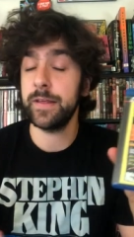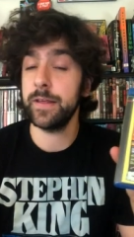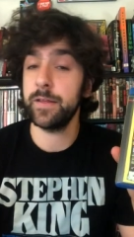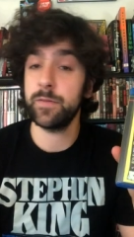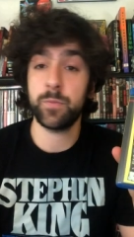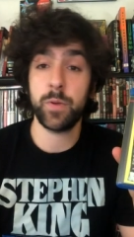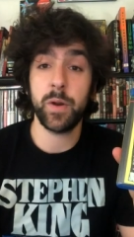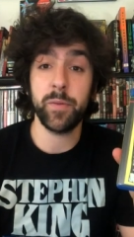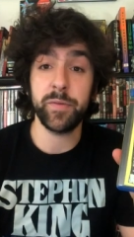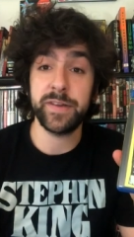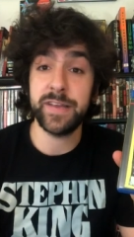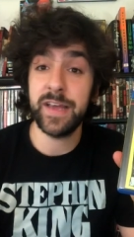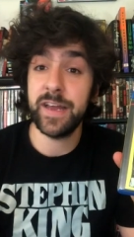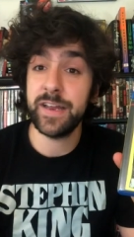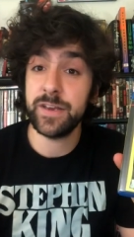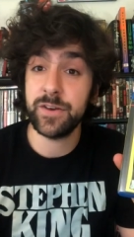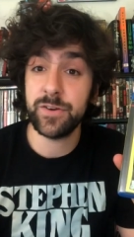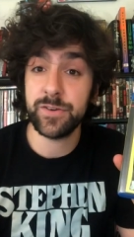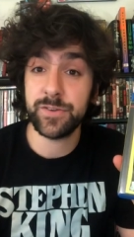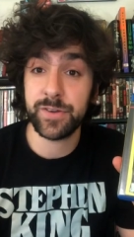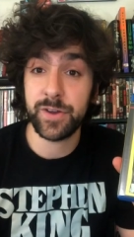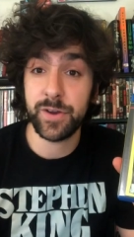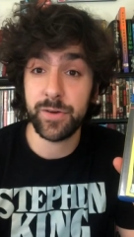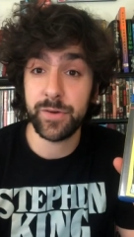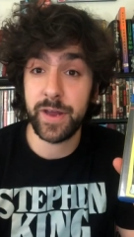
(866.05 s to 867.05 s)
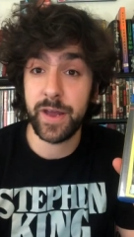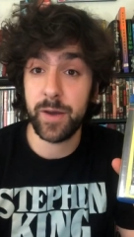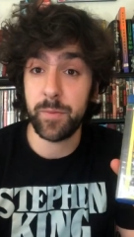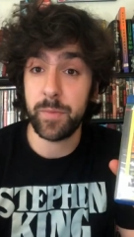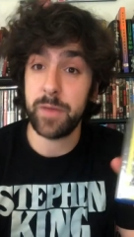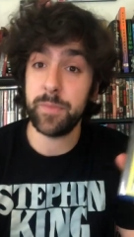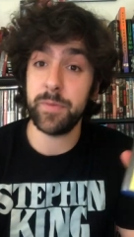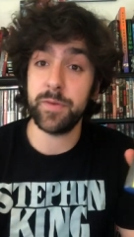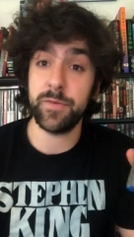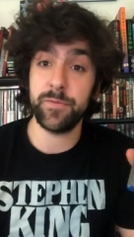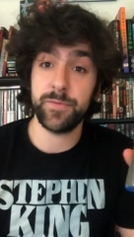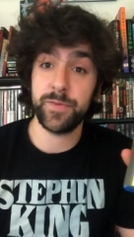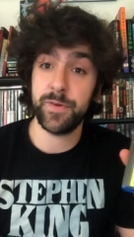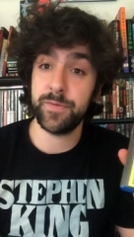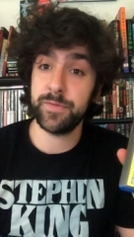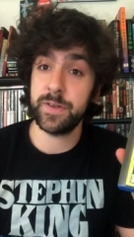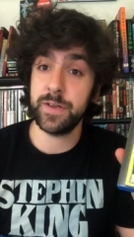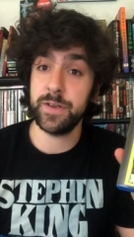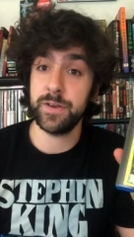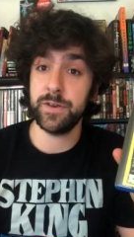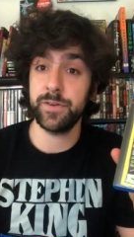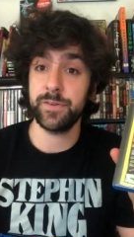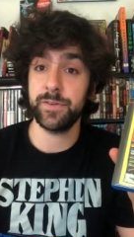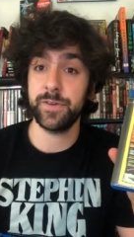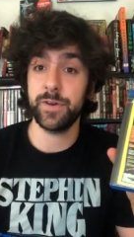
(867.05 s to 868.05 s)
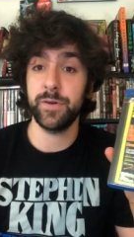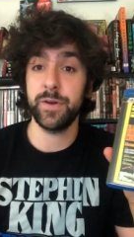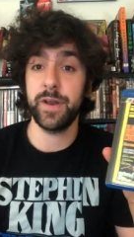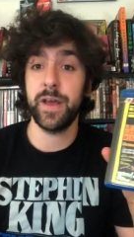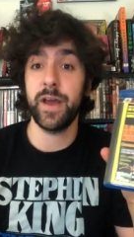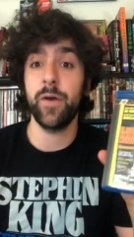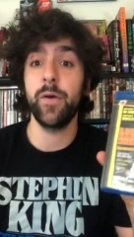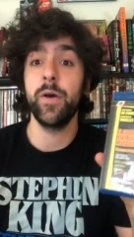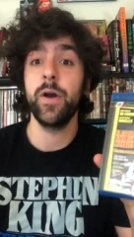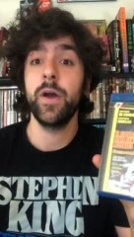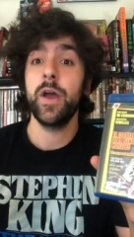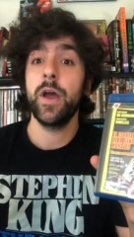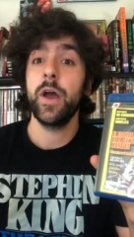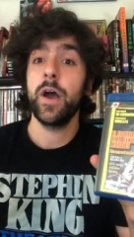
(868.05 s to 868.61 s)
it's probably 10 years ago now, maybe even 15 years ago now,